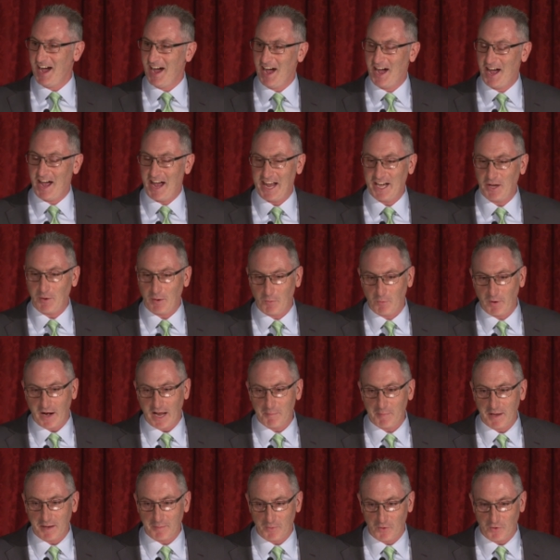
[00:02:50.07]
Anyway, when
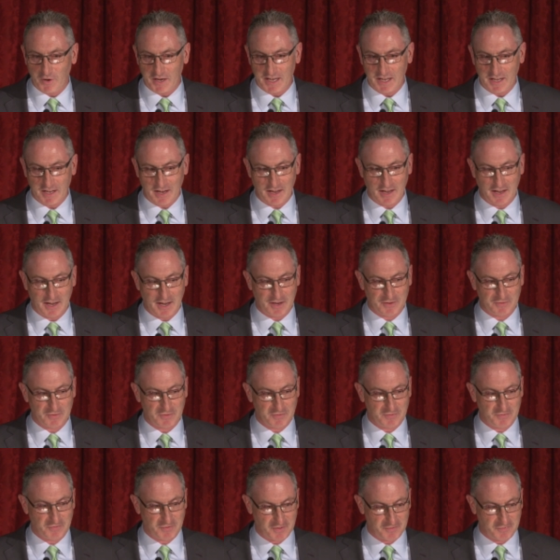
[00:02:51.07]
I met Marie
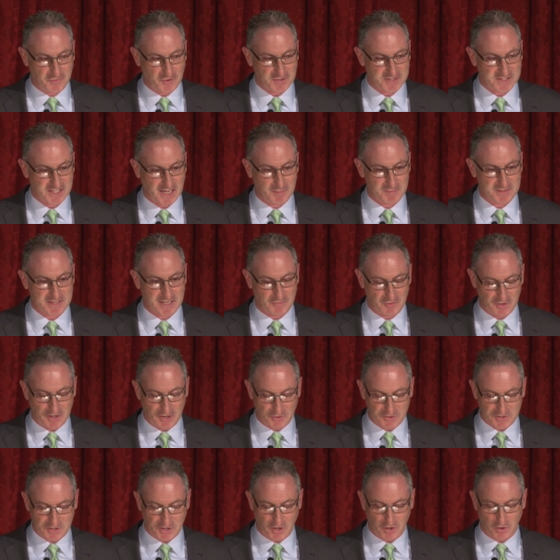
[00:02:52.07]
for the first time several
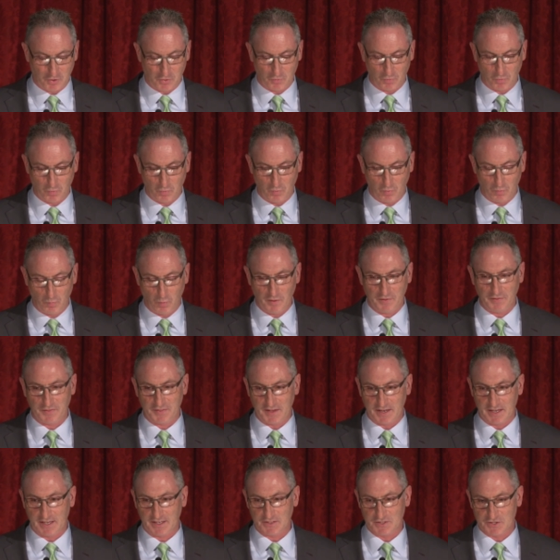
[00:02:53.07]
years ago, one
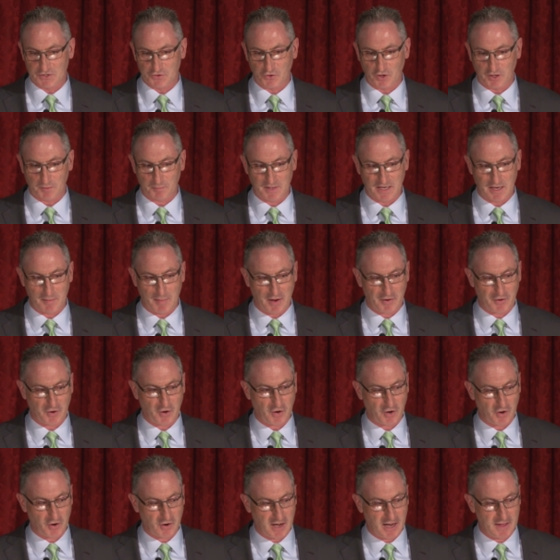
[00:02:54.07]
thing struck me about
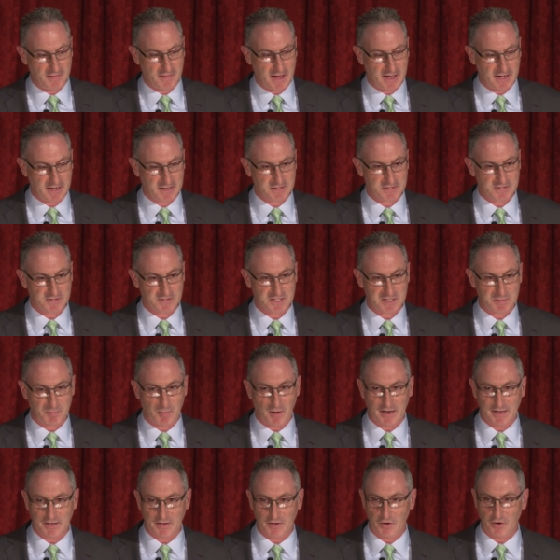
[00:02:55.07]
her, and that is
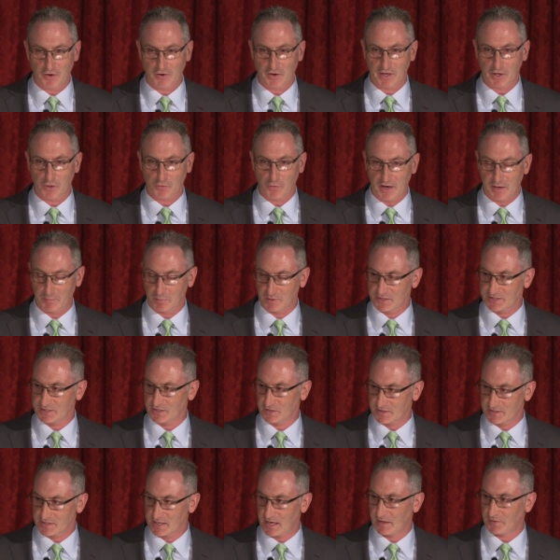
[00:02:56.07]
despite her incredible
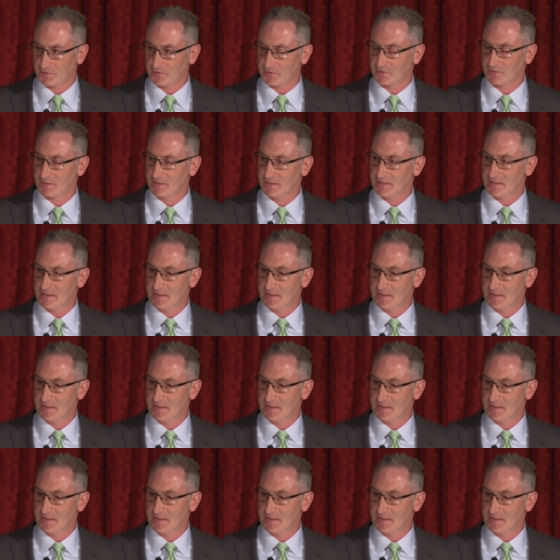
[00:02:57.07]
success,